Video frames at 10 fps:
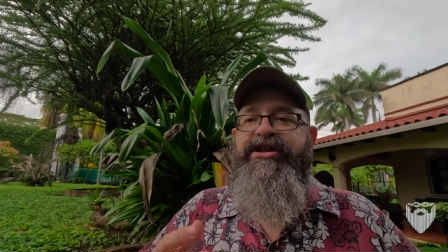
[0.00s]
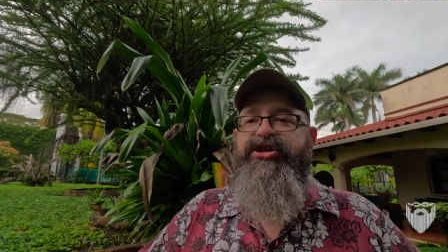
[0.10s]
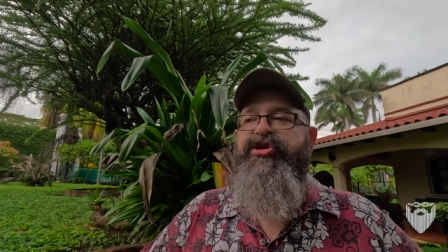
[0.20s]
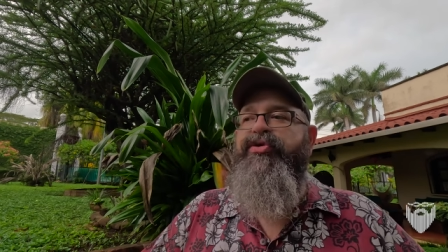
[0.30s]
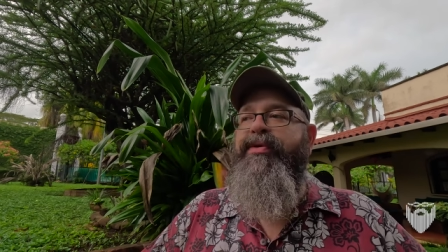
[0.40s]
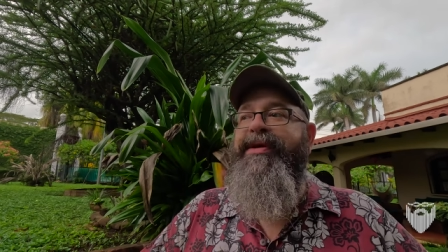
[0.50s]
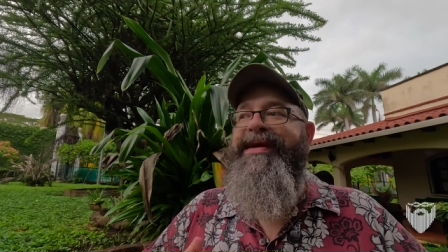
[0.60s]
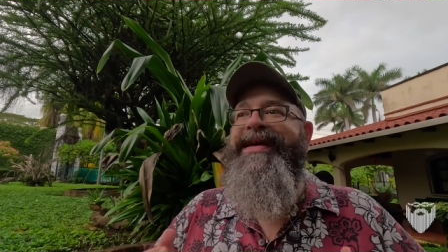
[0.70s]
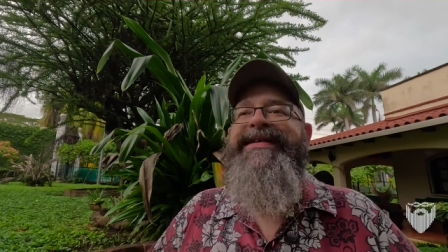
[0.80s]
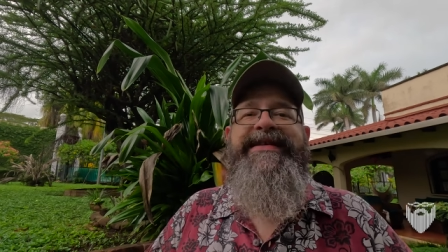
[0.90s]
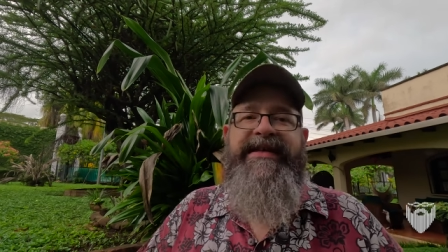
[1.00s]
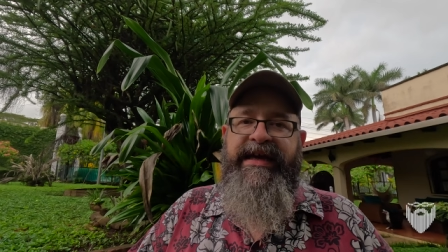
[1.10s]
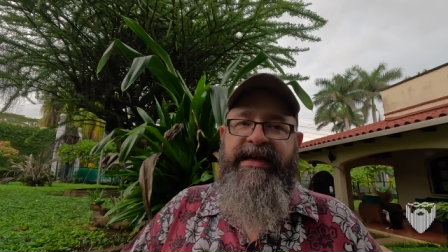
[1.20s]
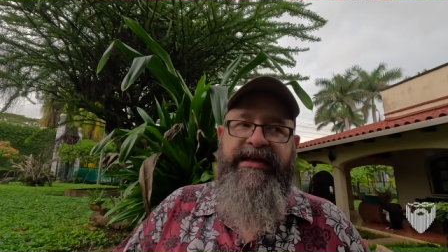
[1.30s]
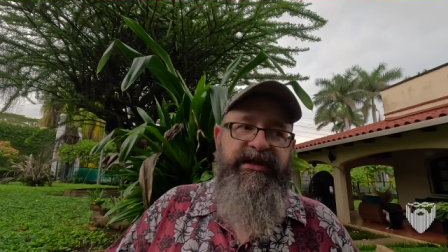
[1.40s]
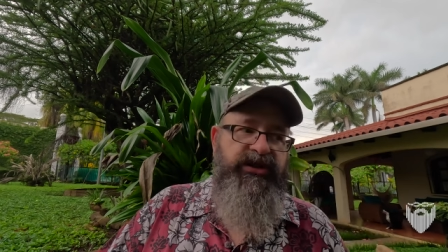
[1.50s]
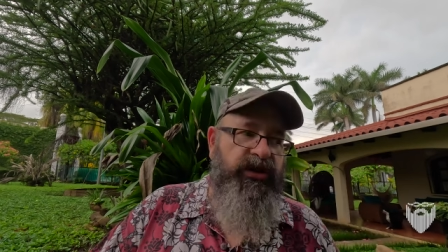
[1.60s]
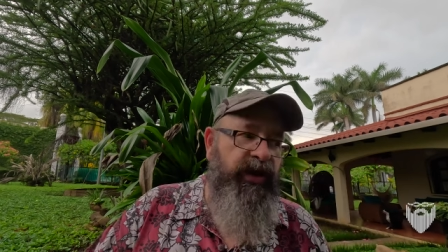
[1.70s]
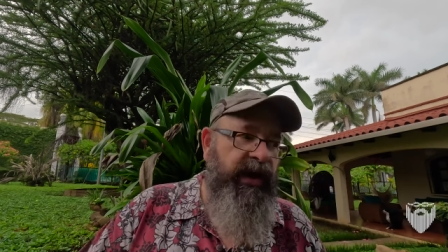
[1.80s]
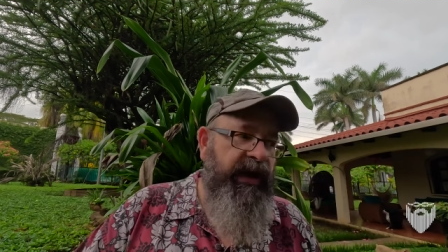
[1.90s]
too easy to get into.